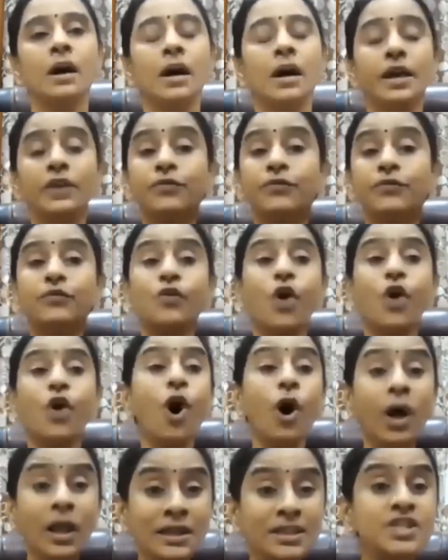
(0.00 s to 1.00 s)
if
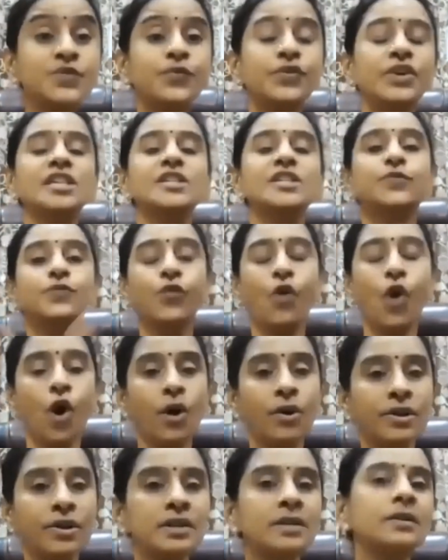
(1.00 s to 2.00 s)
all this feels
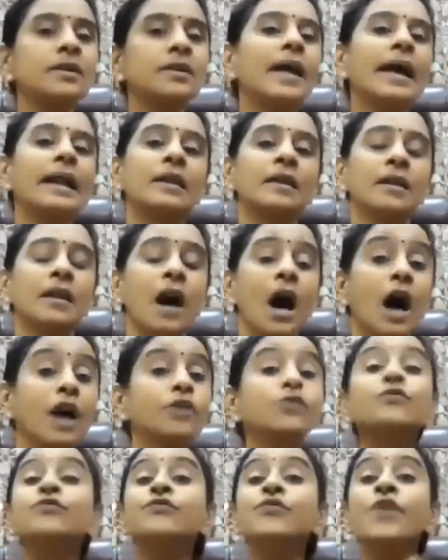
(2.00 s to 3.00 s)
foreign and
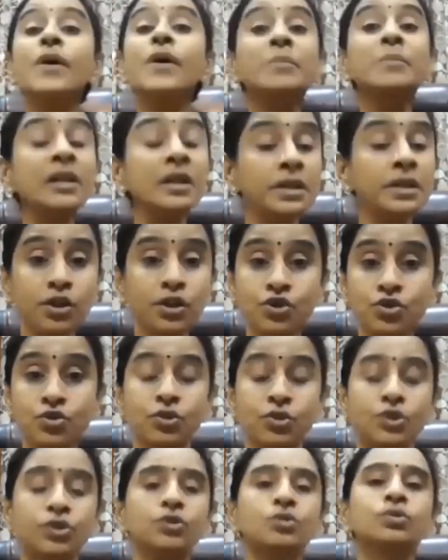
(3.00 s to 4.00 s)
unfamiliar
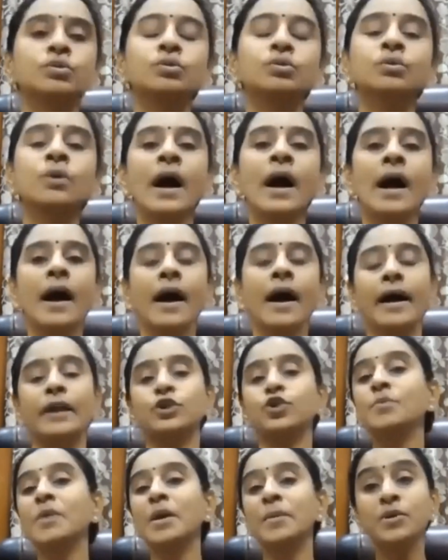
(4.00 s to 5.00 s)
to you,
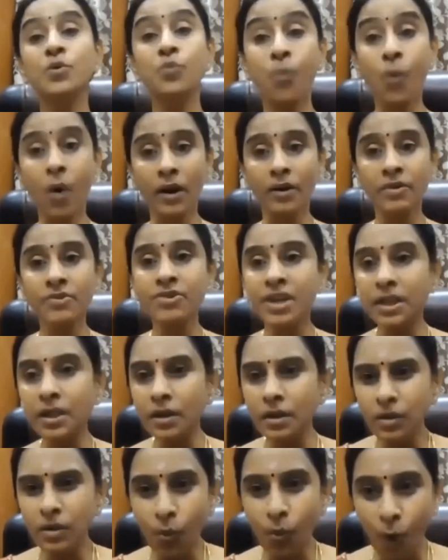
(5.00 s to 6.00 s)
and you may be
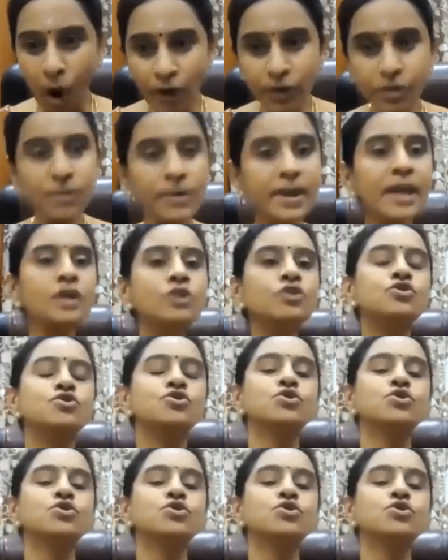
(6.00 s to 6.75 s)
wondering what you can